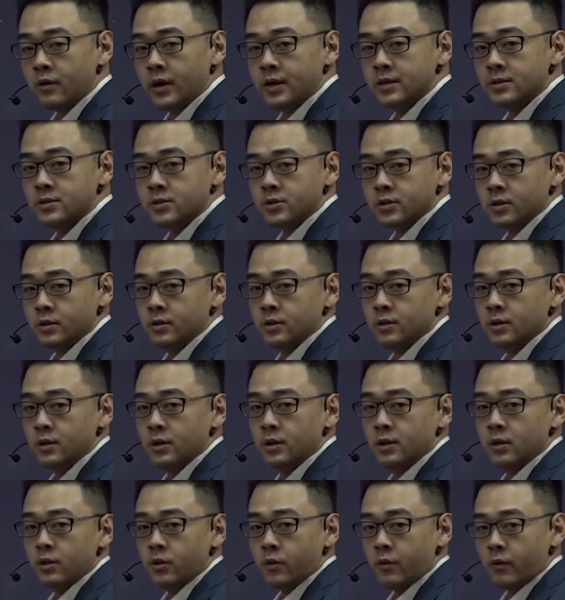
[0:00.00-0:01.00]
answer
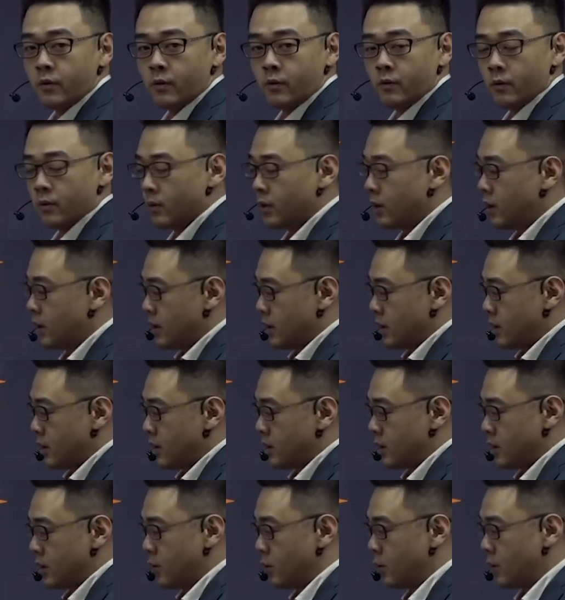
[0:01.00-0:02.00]
through,
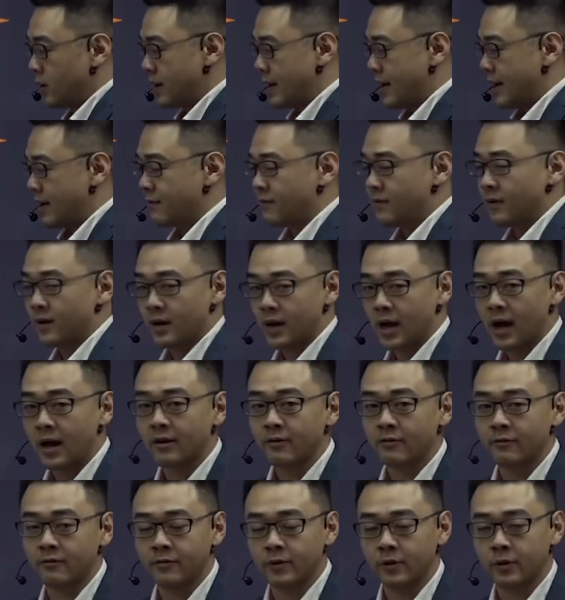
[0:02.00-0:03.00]
you will have a lot
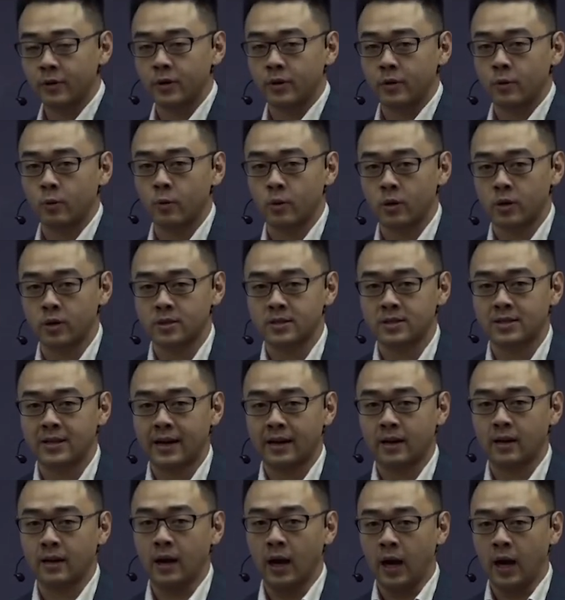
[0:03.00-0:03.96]
of filler words like